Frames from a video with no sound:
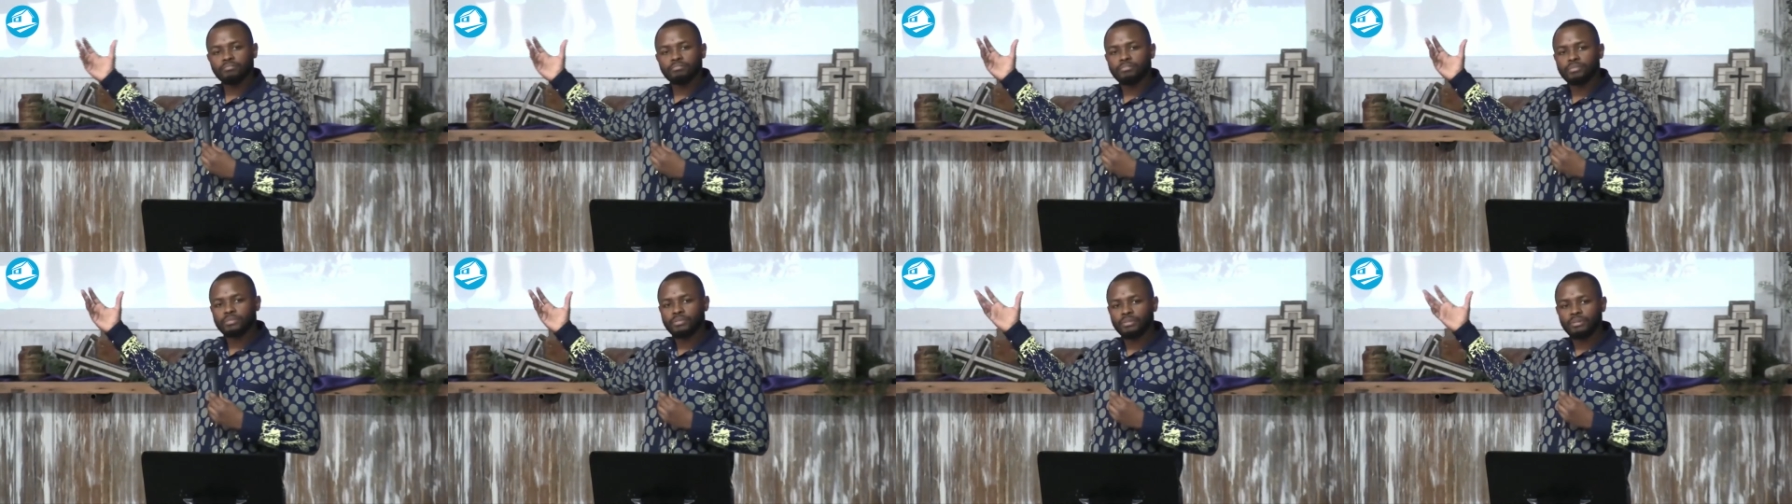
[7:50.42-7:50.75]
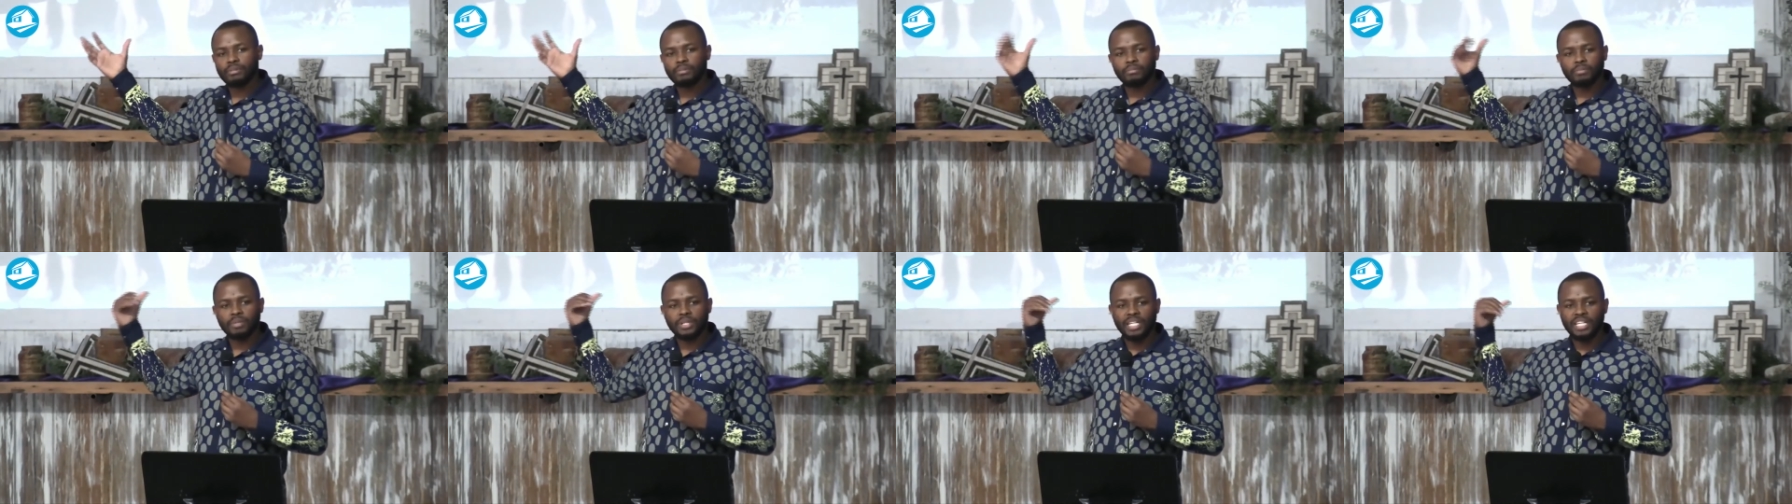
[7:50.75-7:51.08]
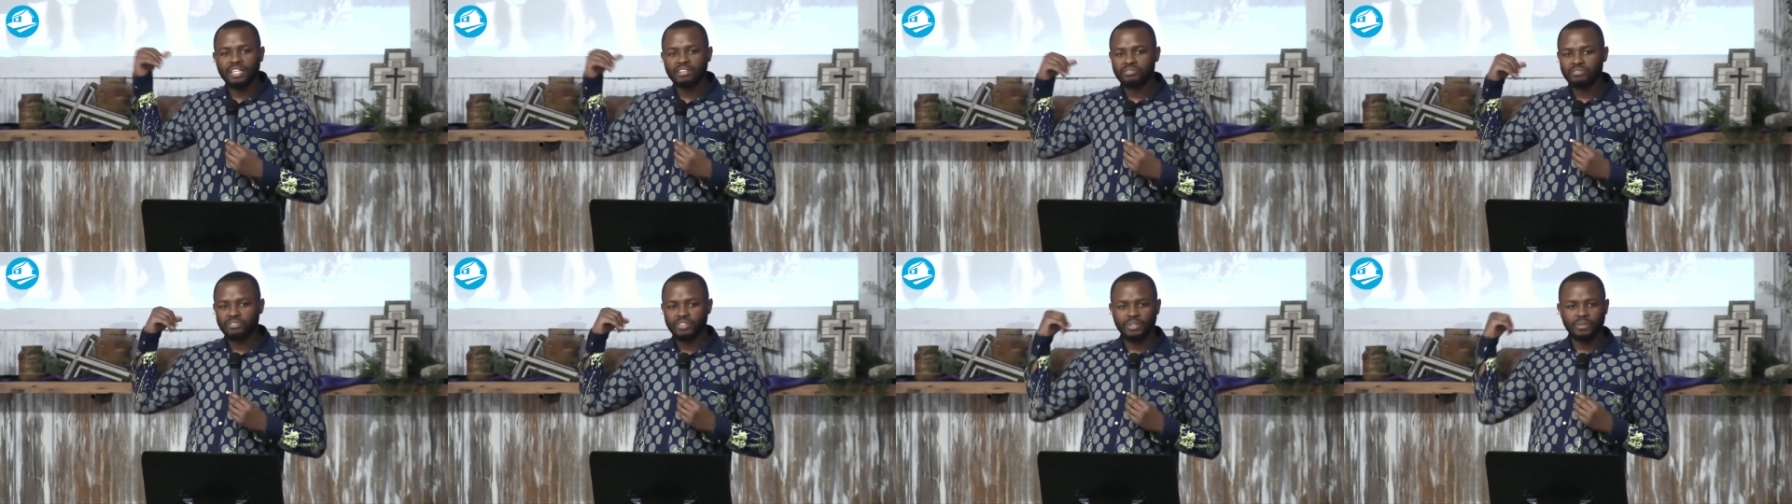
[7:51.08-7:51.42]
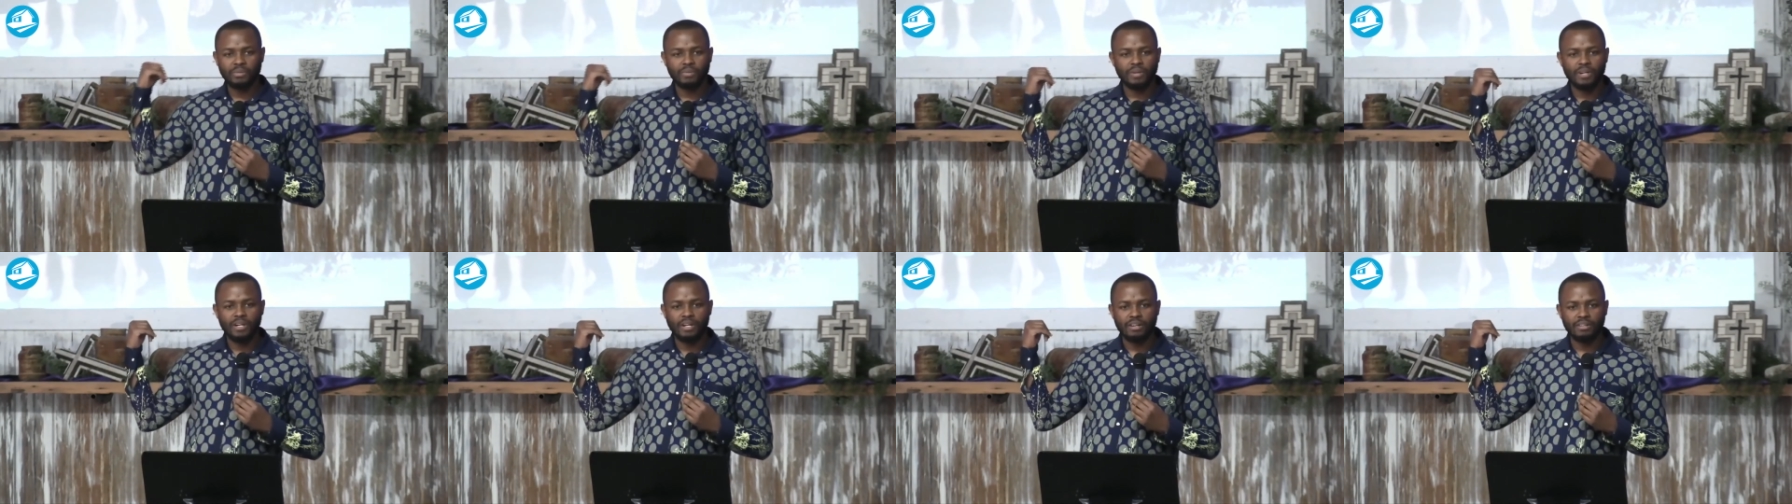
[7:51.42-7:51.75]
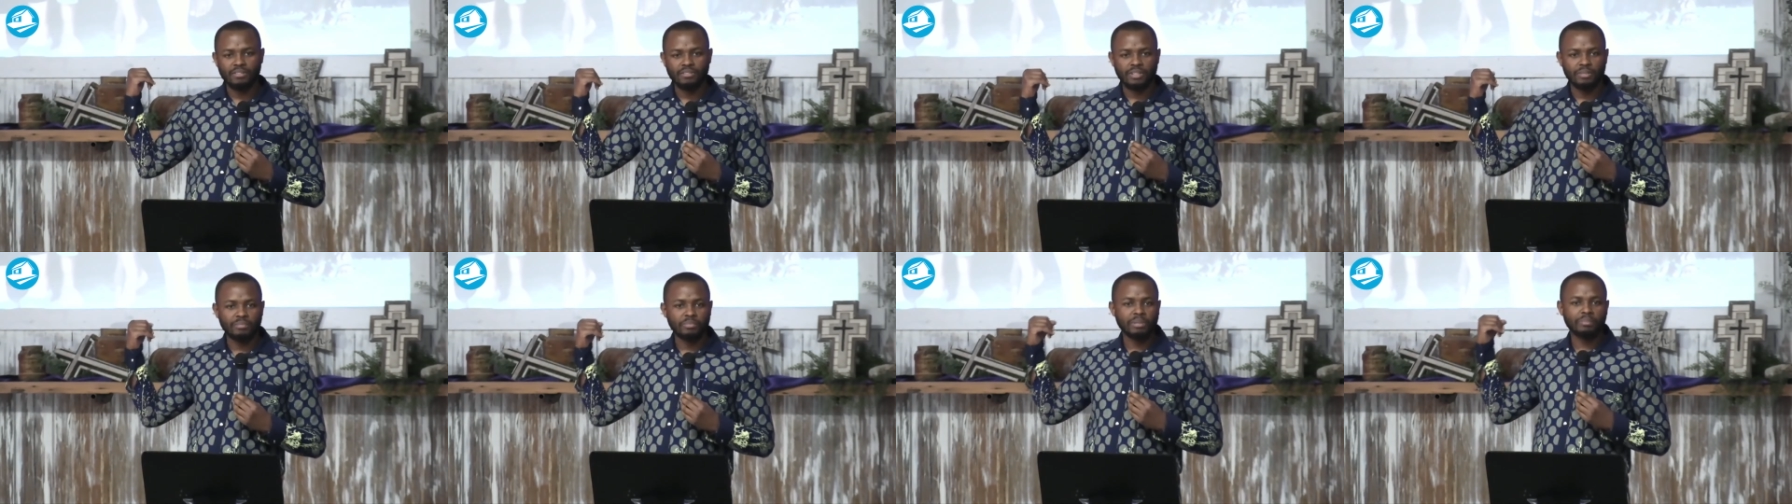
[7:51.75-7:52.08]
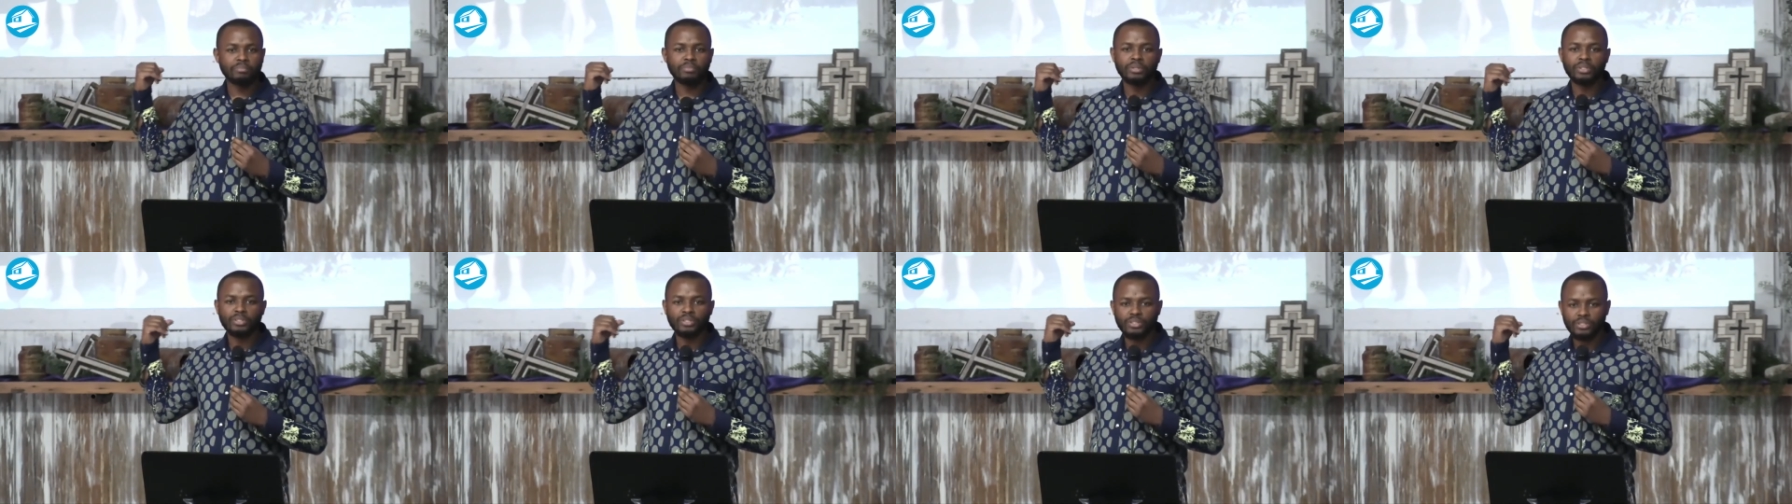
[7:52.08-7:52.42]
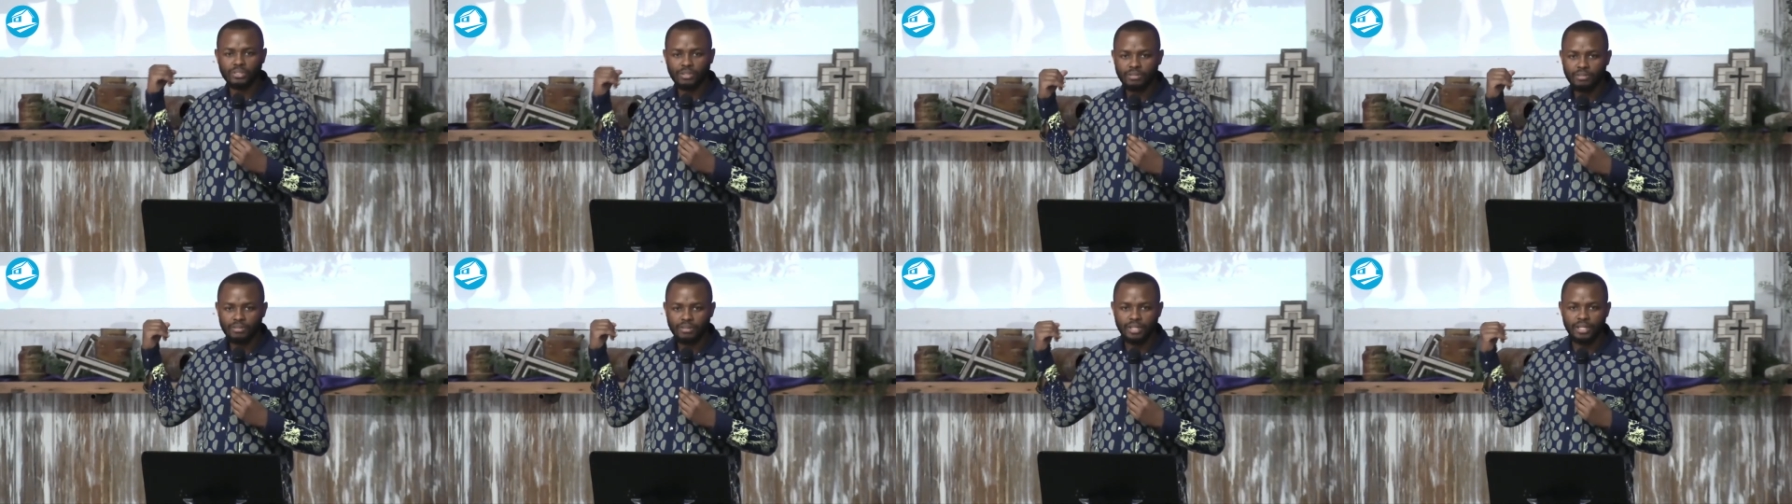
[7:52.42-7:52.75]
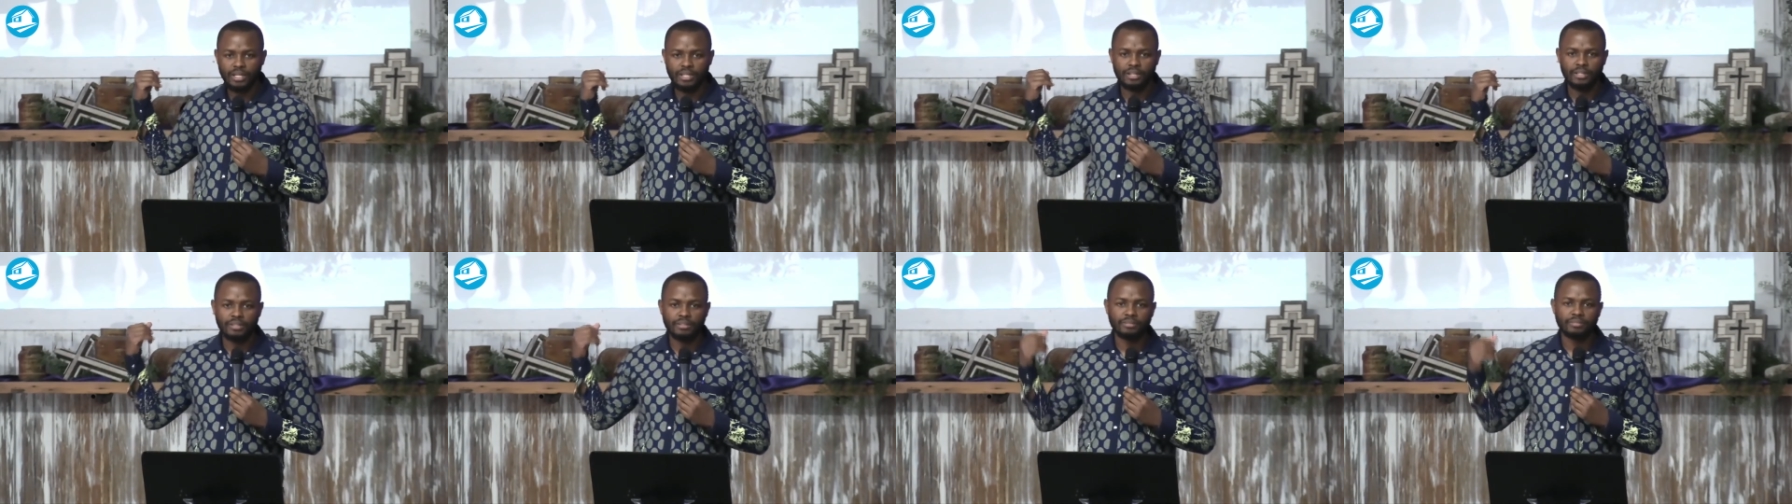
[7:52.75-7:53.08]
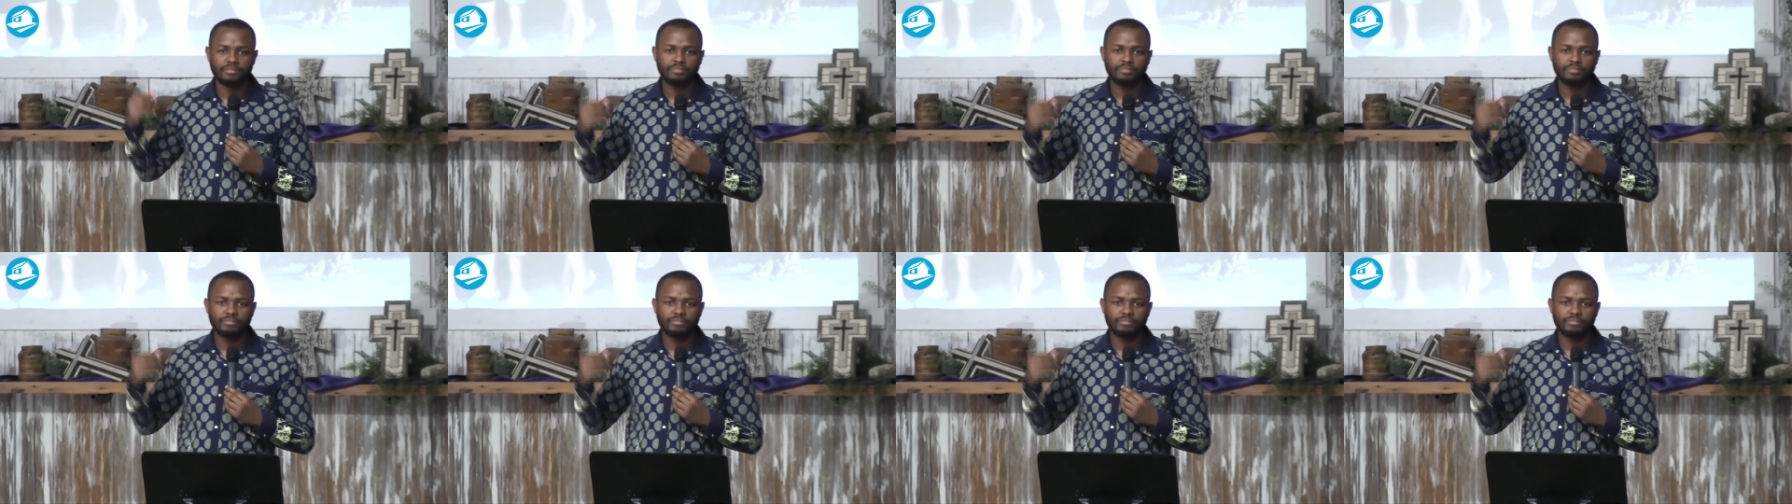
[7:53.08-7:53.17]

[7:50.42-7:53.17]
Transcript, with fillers: probably every one of the people you saw there,